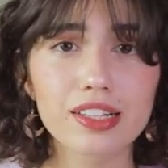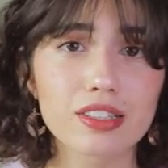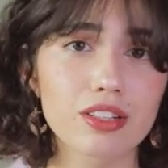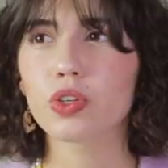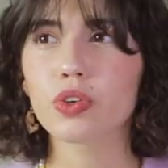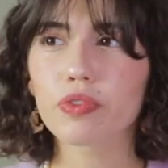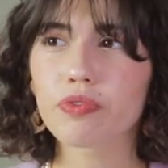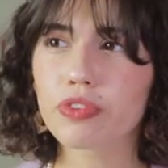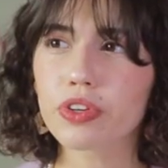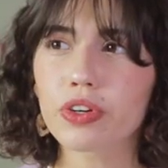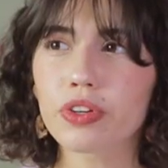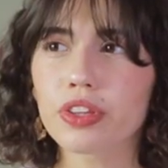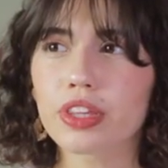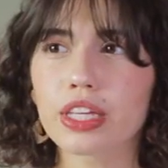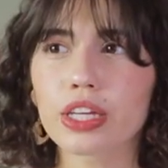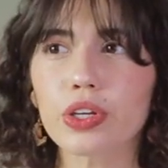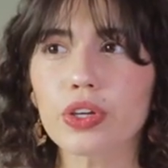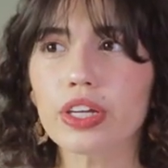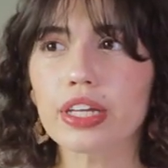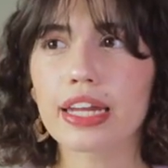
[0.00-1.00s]
So if you don't
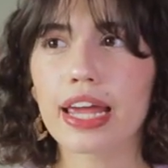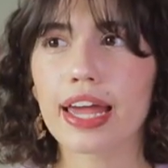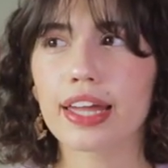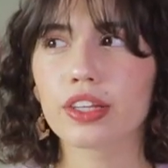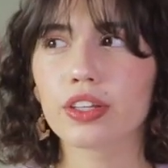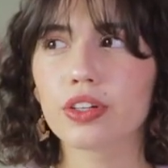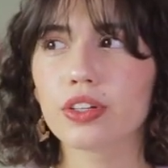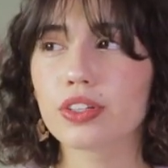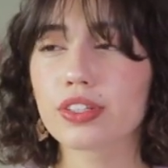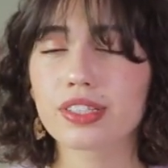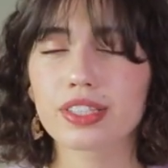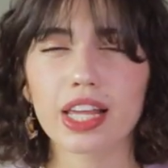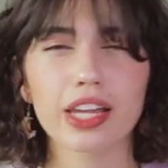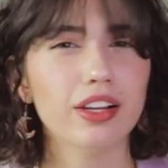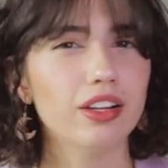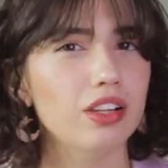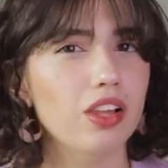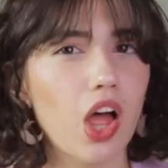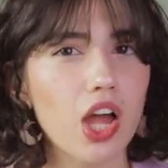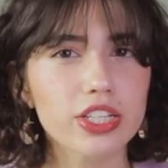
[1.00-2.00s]
think you can handle
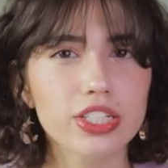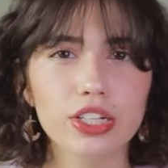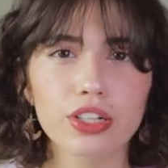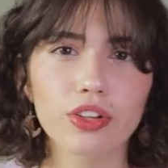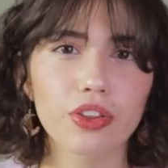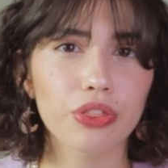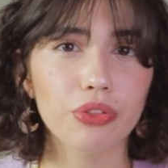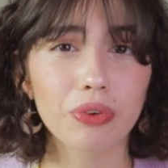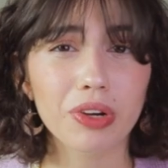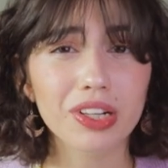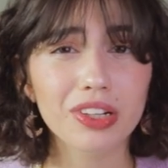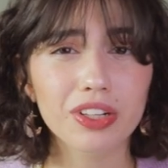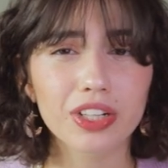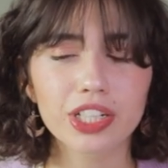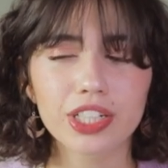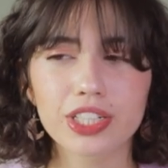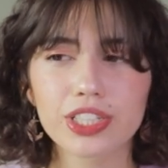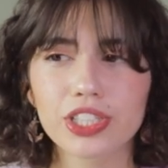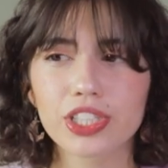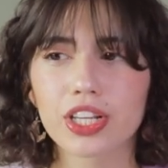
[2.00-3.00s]
psychological
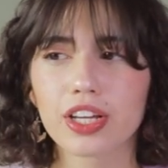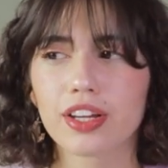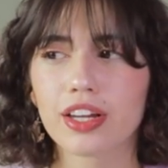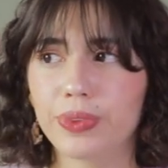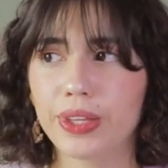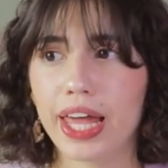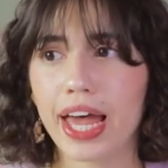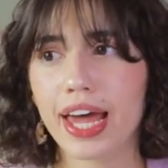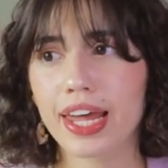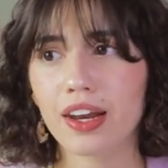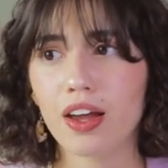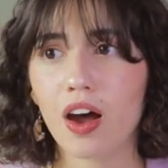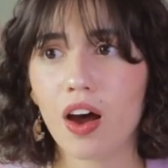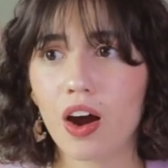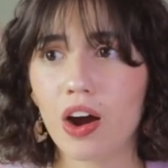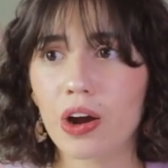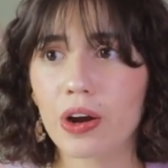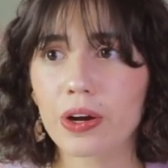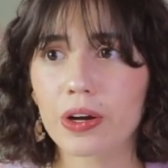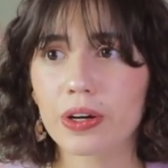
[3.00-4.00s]
thrillers that
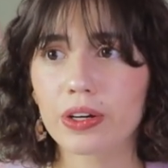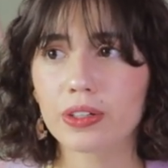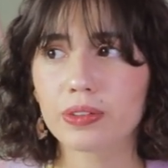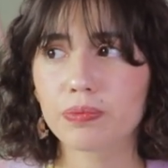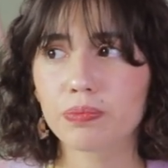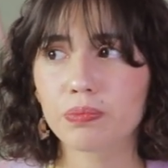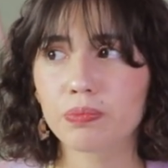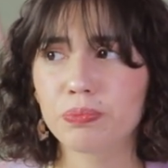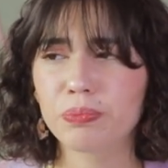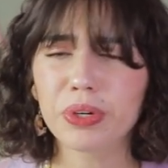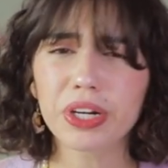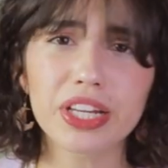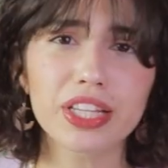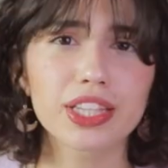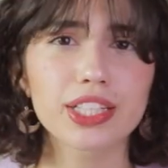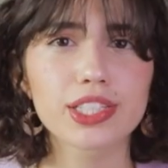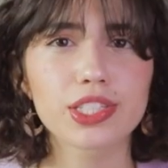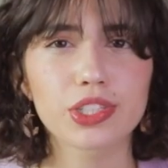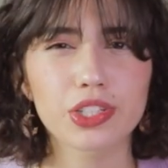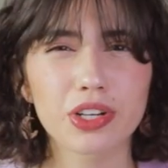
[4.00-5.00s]
are
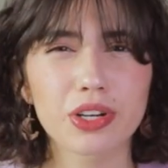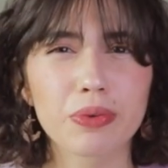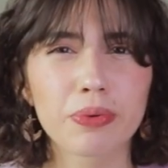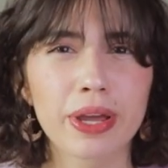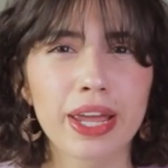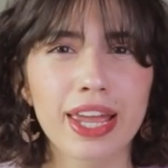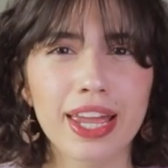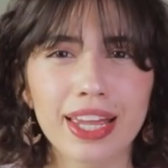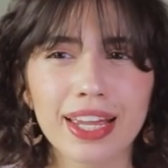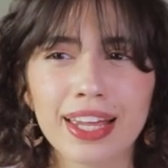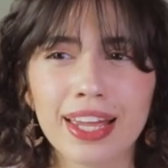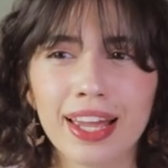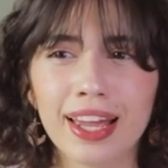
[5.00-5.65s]
pretty disturbing,